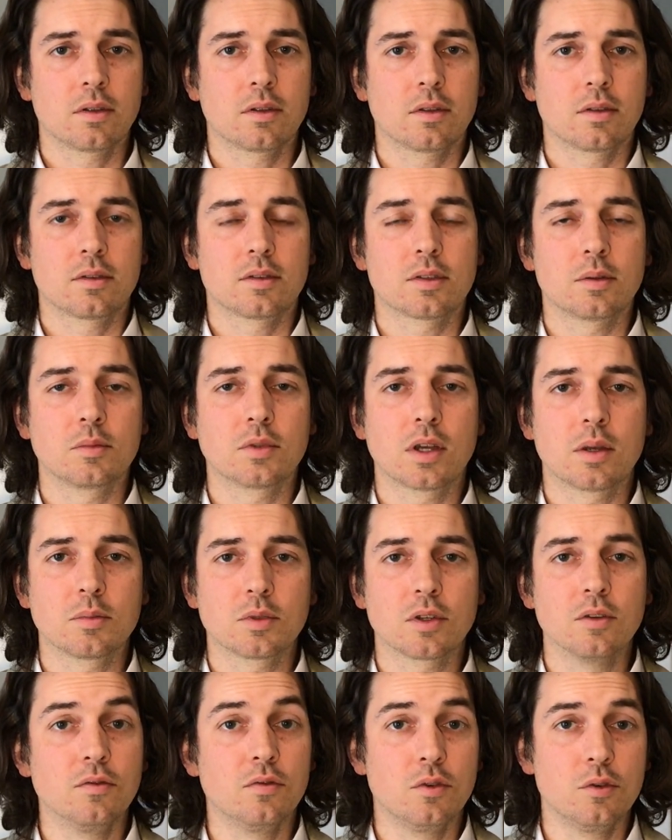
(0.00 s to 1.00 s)
sometimes
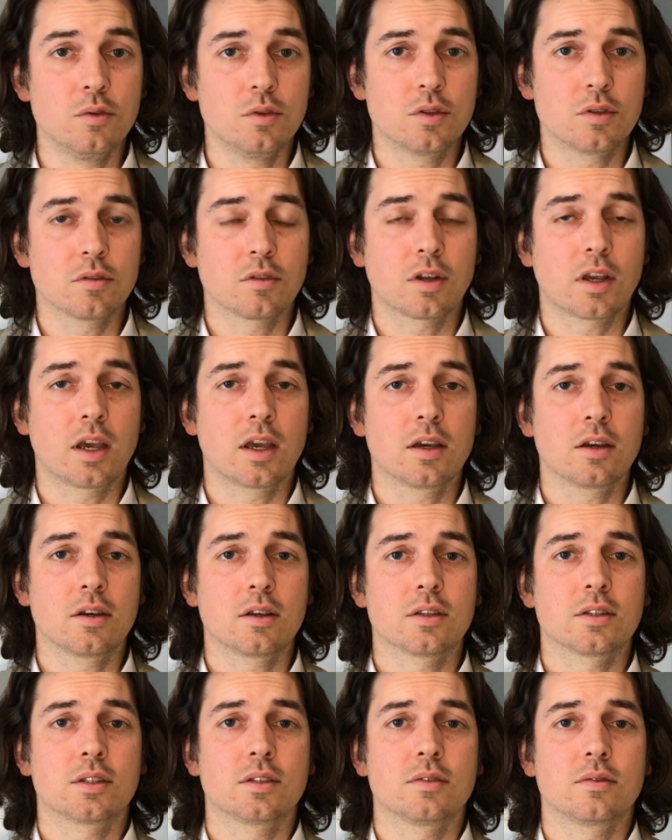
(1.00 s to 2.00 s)
confusion or
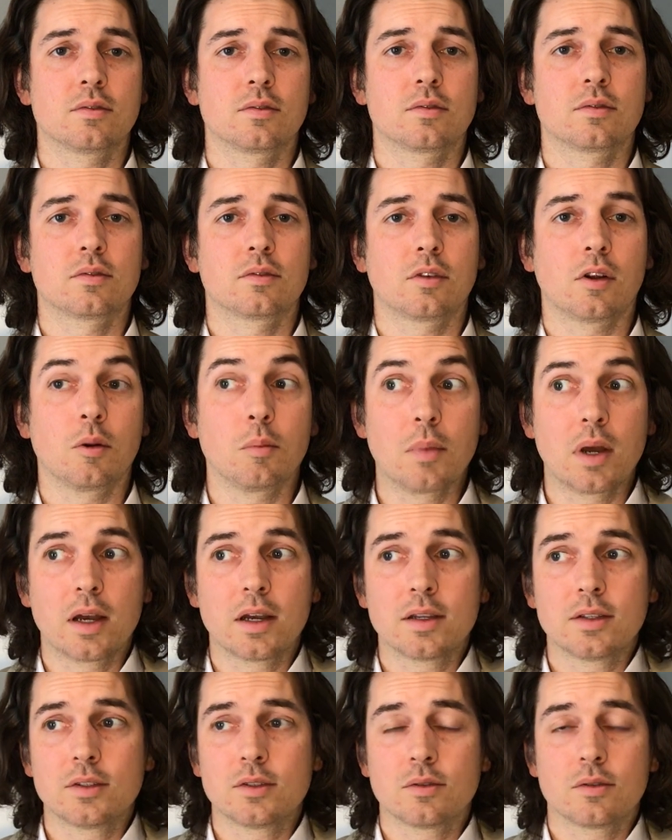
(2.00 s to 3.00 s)
chaos of our
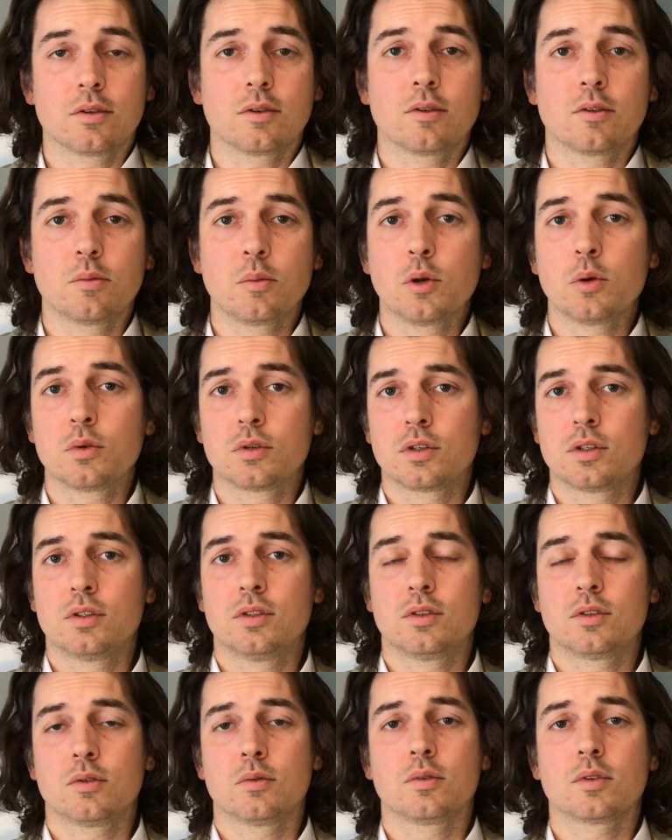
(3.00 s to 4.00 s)
minds or our emotions
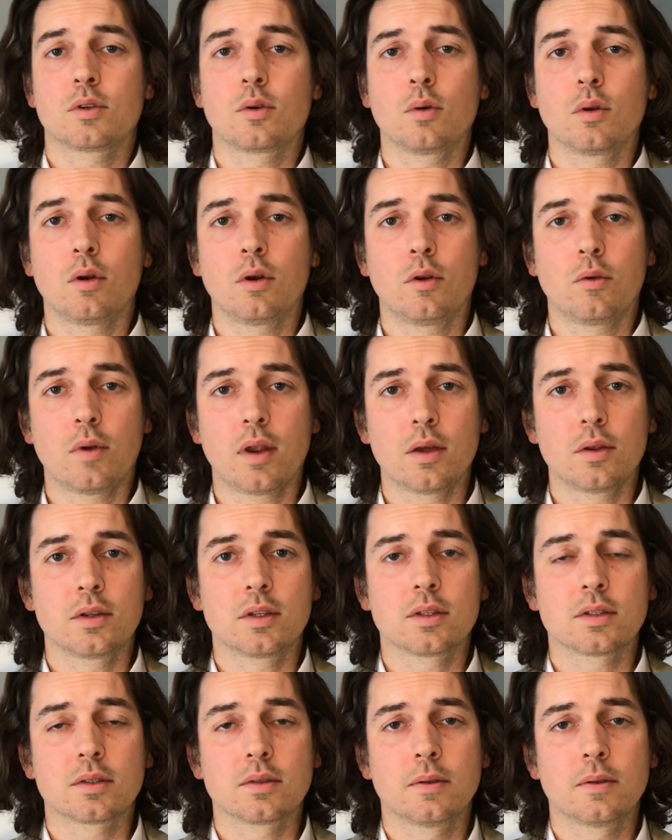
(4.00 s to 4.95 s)
or what's going on around us.